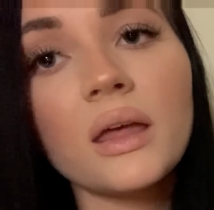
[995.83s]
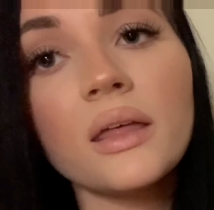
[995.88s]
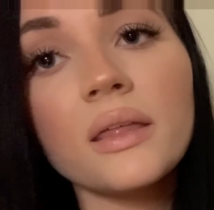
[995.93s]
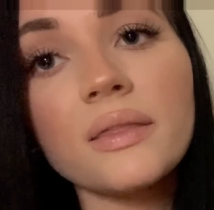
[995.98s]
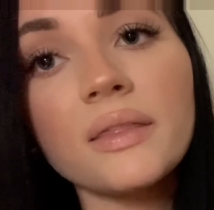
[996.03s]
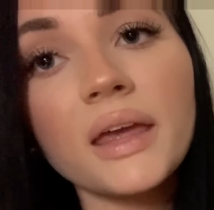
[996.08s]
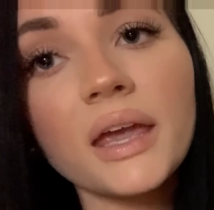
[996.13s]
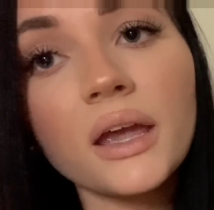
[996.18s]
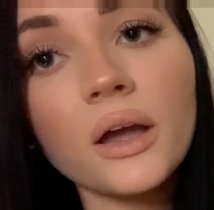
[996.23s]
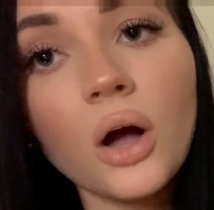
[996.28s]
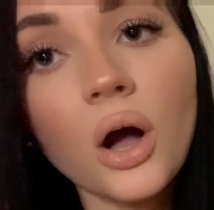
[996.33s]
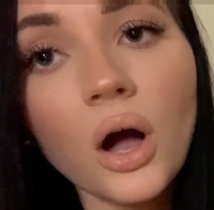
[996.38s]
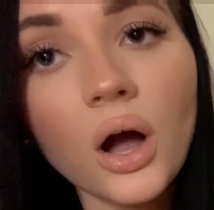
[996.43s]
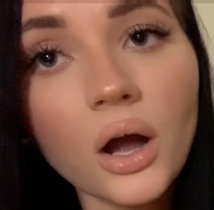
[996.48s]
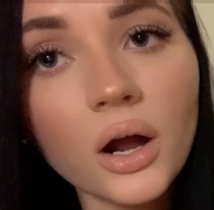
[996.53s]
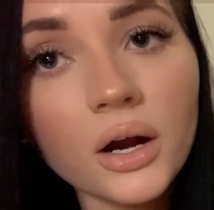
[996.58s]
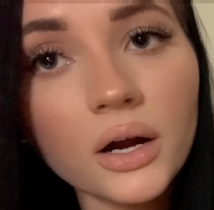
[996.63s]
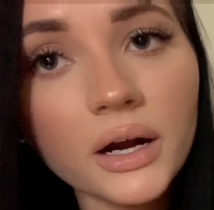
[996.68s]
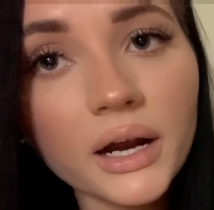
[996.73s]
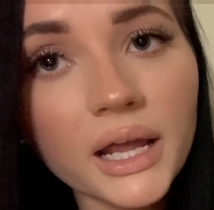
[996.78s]
They
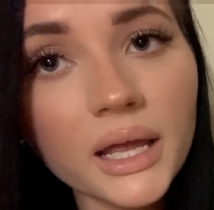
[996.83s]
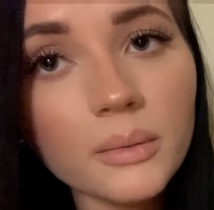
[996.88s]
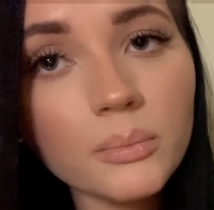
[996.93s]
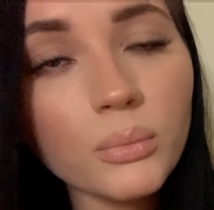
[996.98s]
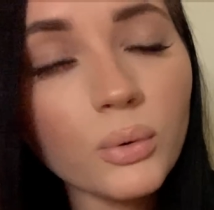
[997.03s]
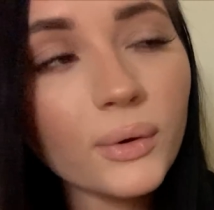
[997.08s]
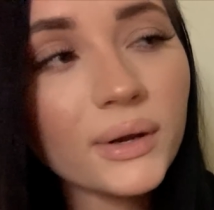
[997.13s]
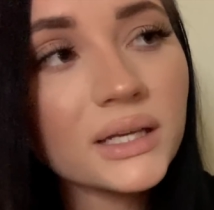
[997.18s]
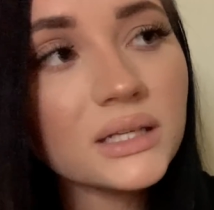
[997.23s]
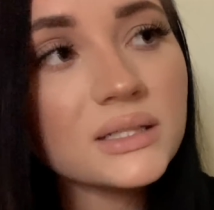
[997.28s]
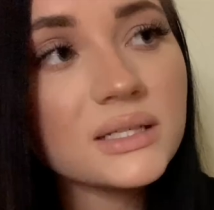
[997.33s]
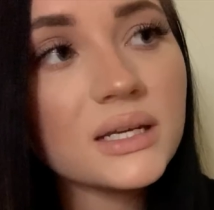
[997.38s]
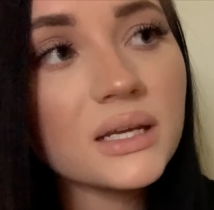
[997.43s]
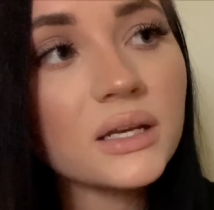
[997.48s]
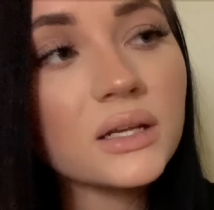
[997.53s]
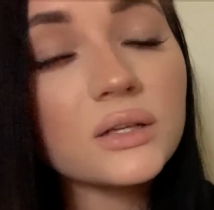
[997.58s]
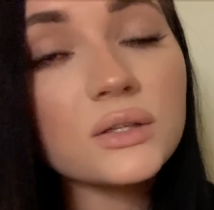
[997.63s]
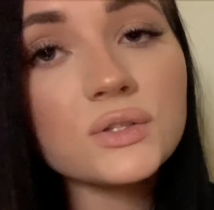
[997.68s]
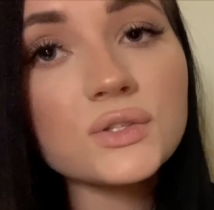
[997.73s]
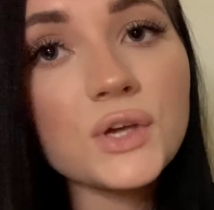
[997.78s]
are a
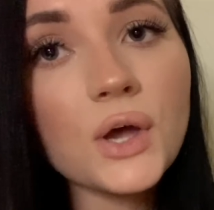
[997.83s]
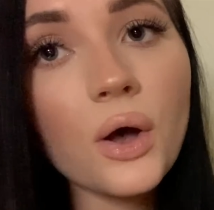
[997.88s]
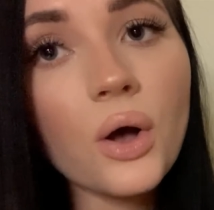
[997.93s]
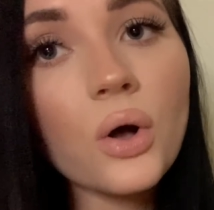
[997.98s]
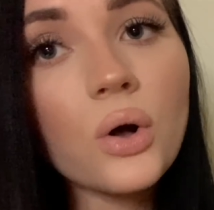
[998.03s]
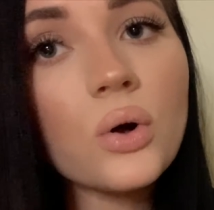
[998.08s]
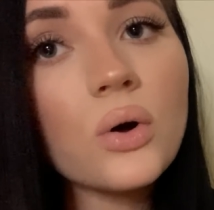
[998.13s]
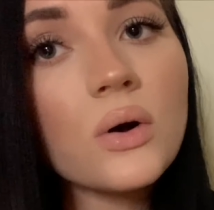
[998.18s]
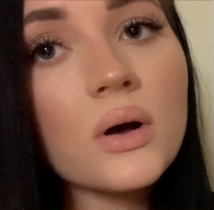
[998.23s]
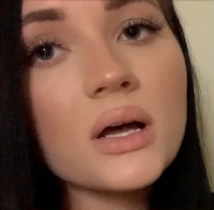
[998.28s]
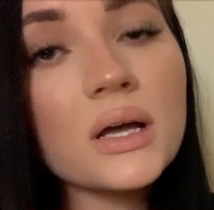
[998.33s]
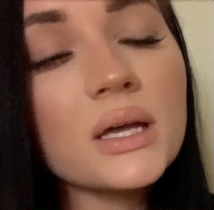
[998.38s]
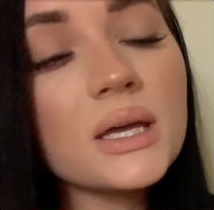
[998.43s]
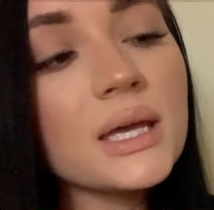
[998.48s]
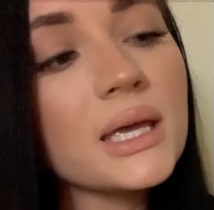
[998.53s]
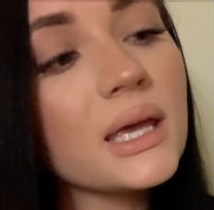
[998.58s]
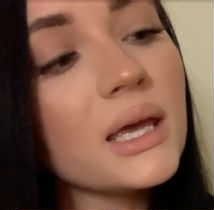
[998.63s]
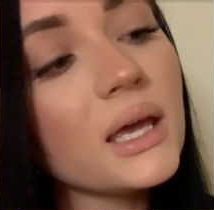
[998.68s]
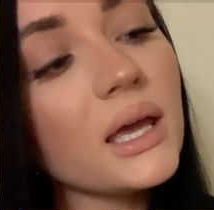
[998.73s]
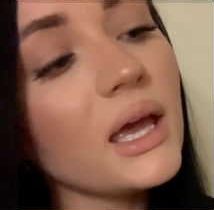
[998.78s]
pointed toe,
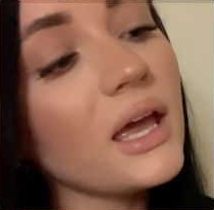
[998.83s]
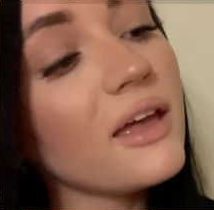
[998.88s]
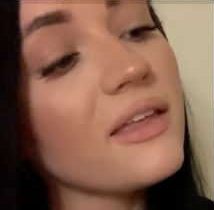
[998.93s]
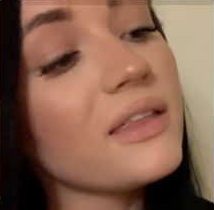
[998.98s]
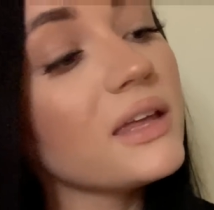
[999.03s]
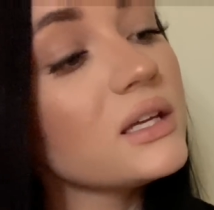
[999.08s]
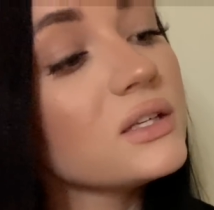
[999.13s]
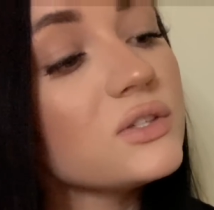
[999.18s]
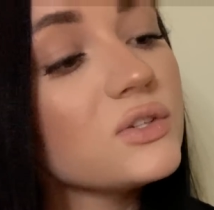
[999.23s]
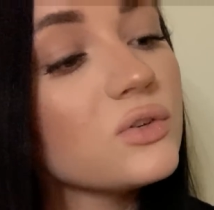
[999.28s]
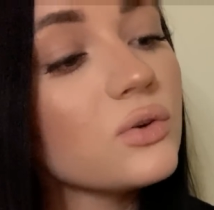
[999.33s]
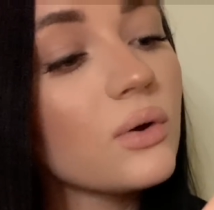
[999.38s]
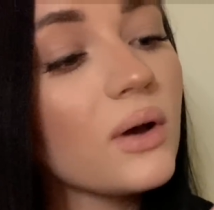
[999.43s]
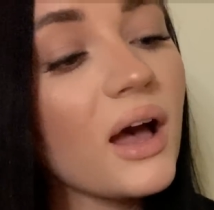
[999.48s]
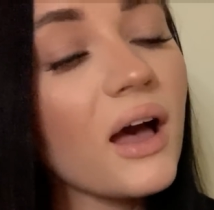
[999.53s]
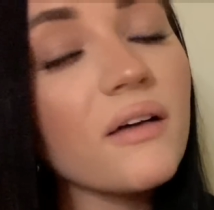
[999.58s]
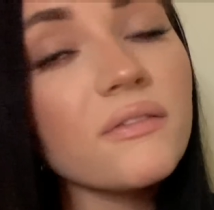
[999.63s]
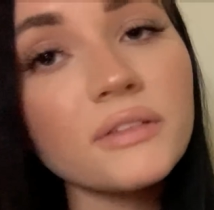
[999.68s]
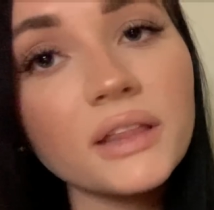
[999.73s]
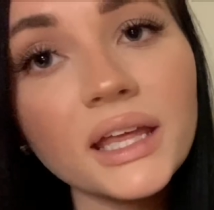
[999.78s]
and they do
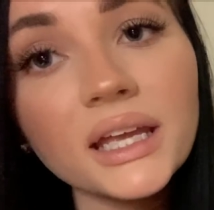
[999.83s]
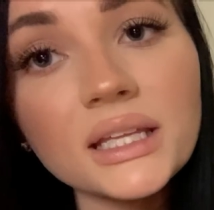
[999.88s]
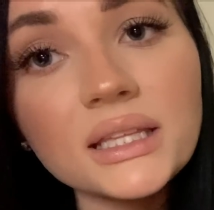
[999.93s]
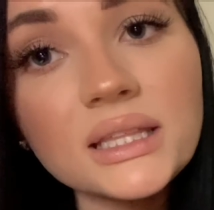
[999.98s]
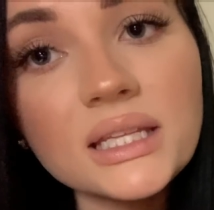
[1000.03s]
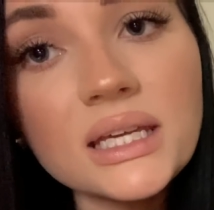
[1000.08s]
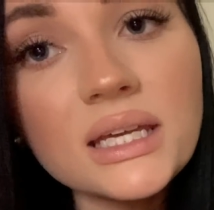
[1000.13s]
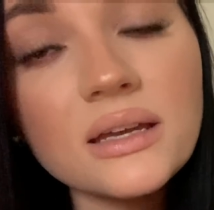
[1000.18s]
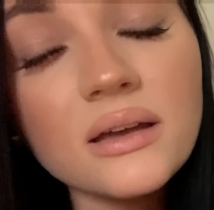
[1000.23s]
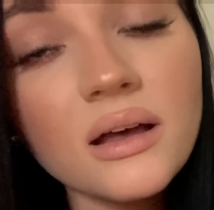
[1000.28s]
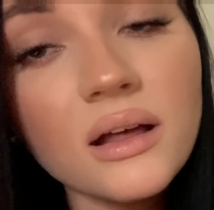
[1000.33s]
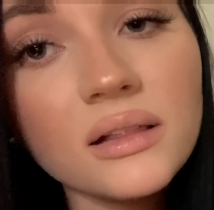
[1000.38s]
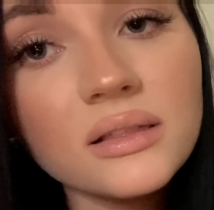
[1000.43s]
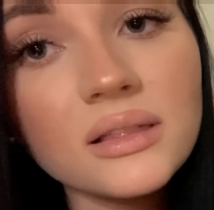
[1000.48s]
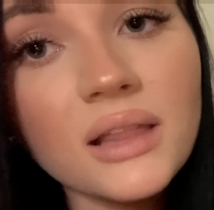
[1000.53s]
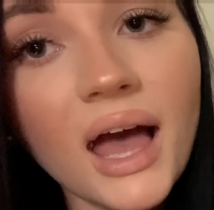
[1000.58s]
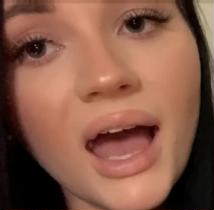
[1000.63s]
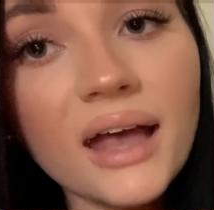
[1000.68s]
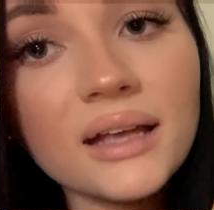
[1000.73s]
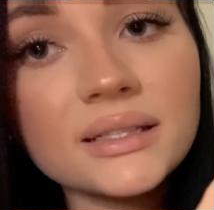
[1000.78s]
have like the
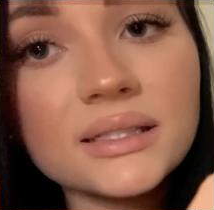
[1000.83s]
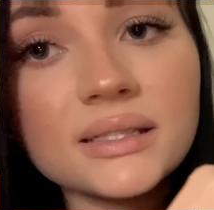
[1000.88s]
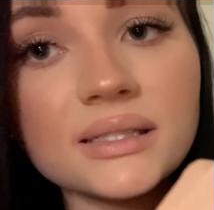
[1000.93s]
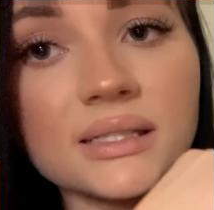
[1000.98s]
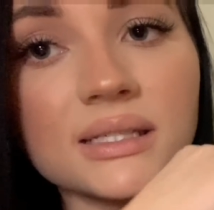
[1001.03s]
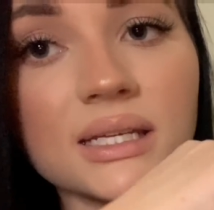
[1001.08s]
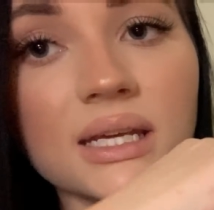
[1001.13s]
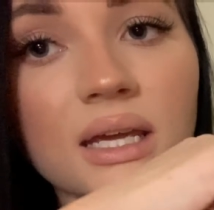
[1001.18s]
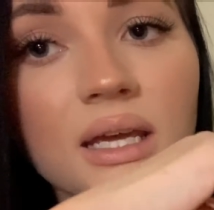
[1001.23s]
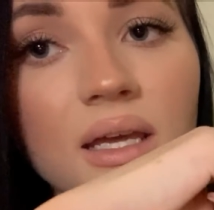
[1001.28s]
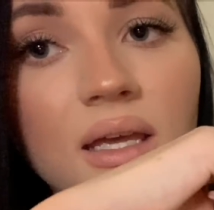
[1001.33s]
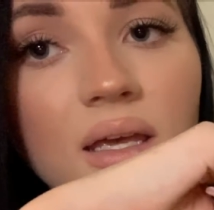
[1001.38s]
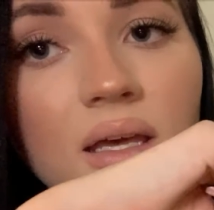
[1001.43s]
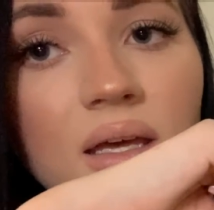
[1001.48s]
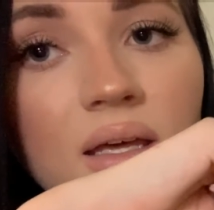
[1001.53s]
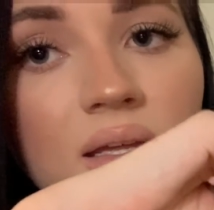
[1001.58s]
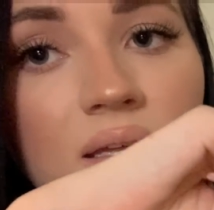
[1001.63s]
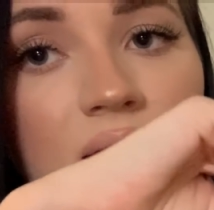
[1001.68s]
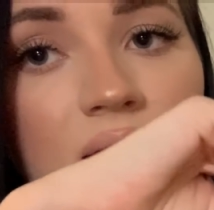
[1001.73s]
elastic